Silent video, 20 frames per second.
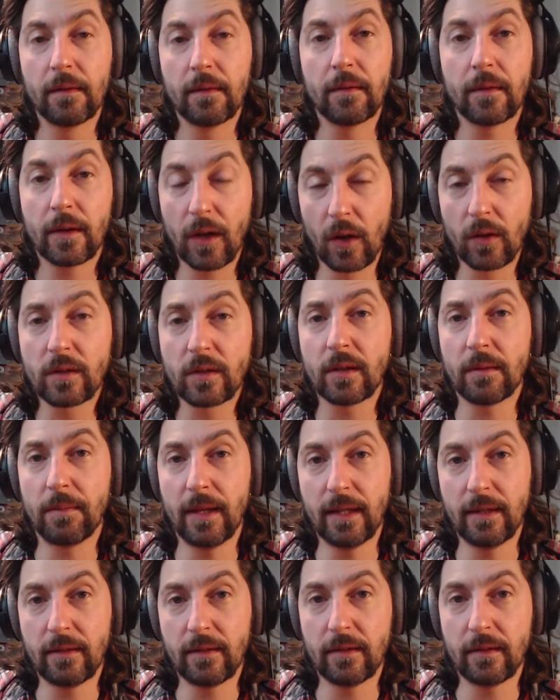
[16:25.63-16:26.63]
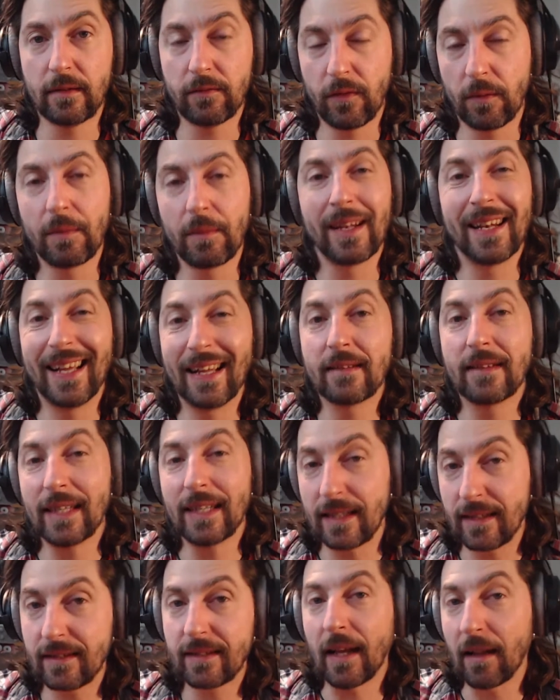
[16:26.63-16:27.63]
close-up lenses, from the lens
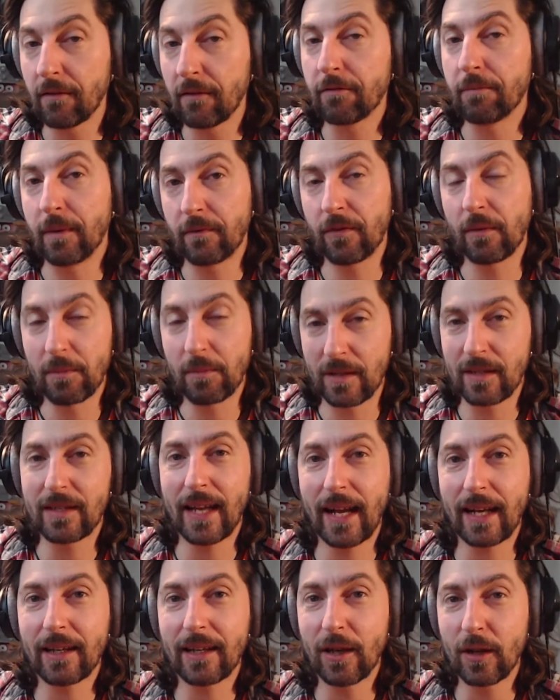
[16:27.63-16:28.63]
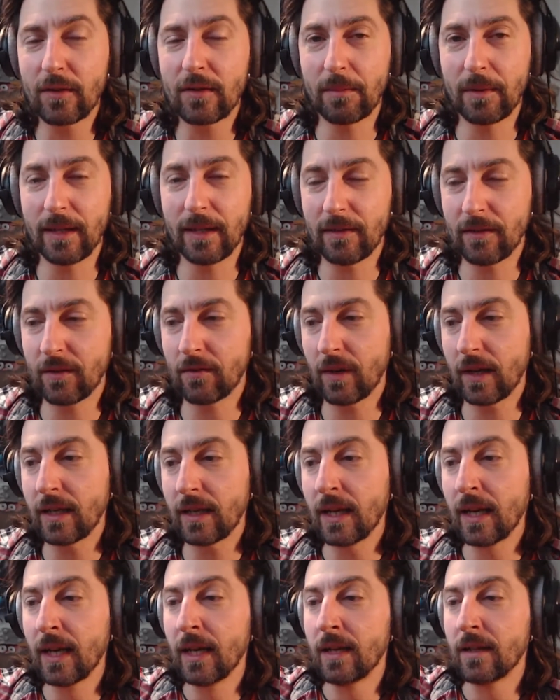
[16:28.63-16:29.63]
itself, but from the stacked close-up lenses, right?
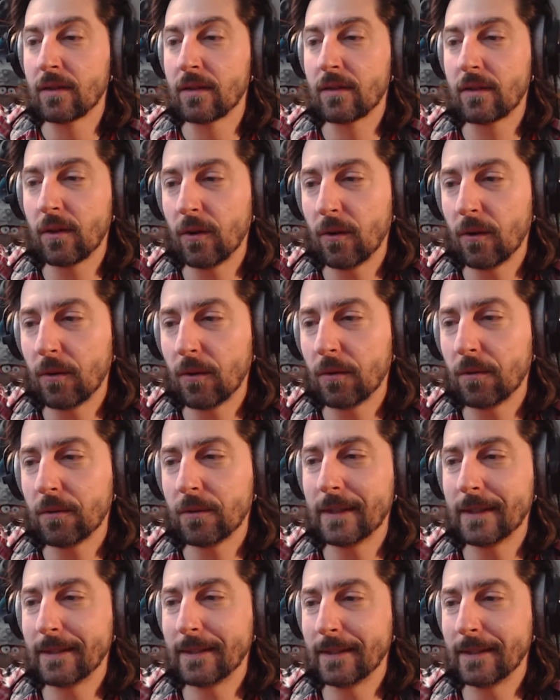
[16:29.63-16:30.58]
So